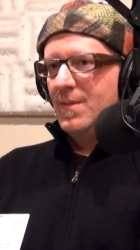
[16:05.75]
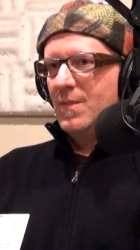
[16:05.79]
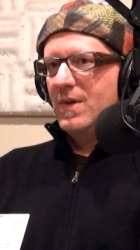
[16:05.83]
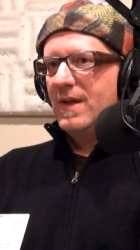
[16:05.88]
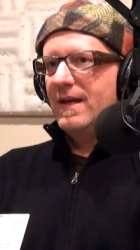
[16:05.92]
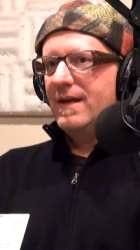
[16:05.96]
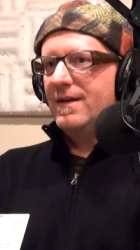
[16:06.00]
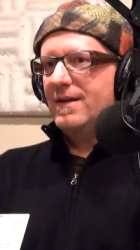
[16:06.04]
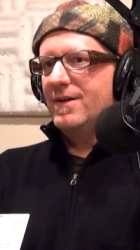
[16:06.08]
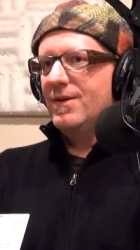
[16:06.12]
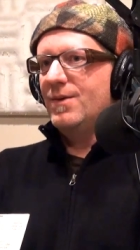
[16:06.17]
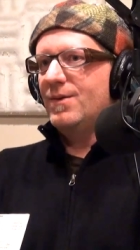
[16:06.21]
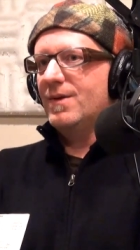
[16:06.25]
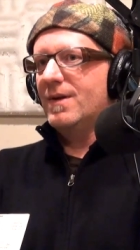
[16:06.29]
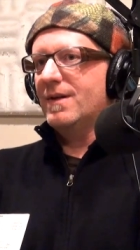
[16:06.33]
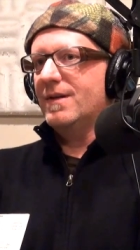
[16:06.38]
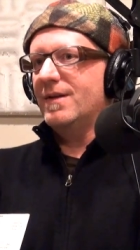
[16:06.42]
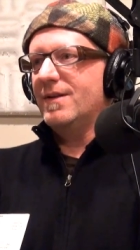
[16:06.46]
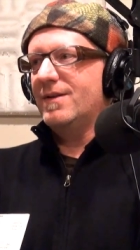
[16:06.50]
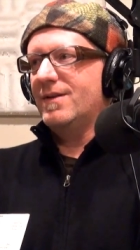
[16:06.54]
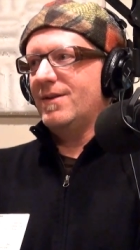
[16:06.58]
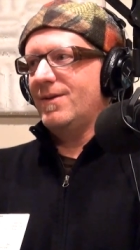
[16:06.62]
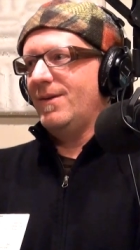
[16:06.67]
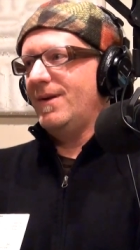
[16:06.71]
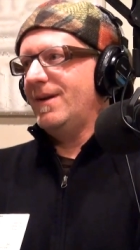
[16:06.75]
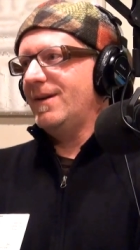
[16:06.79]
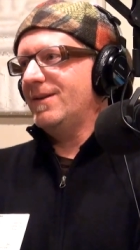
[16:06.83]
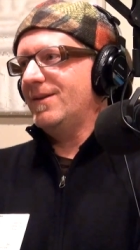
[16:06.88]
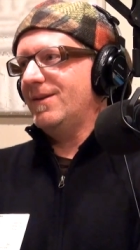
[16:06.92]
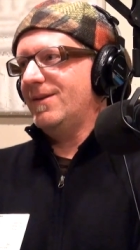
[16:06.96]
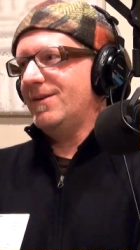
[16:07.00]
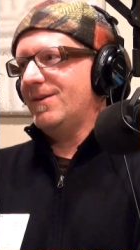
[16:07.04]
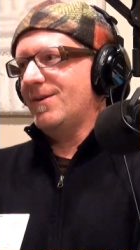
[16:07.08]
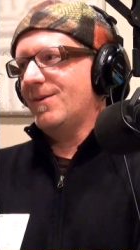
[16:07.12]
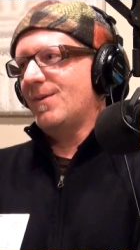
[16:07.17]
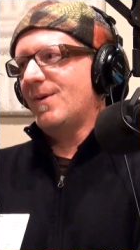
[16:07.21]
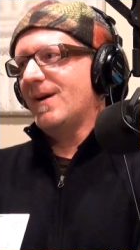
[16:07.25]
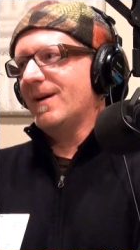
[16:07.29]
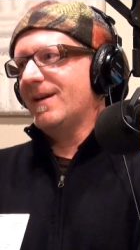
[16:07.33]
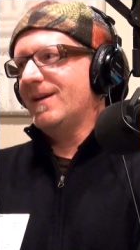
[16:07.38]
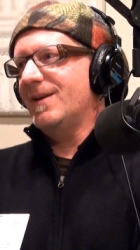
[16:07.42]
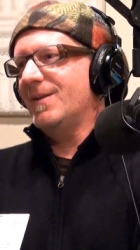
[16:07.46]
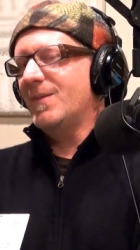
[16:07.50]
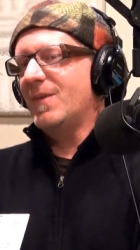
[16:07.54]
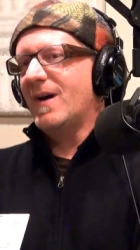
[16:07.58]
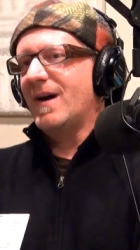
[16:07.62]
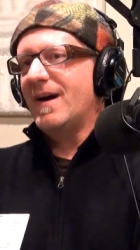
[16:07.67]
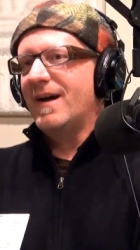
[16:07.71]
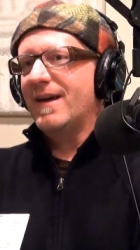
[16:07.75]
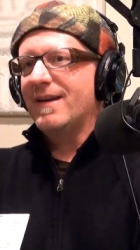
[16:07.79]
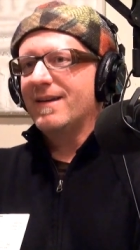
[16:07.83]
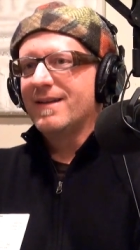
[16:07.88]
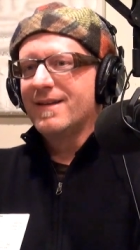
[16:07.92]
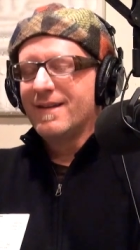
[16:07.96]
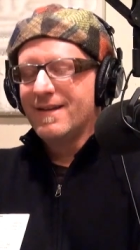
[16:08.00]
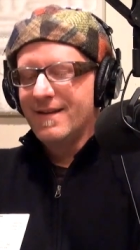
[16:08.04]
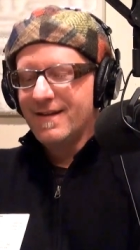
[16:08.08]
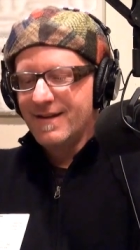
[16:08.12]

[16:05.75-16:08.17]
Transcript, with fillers: play a tune on the strings as they're walking by.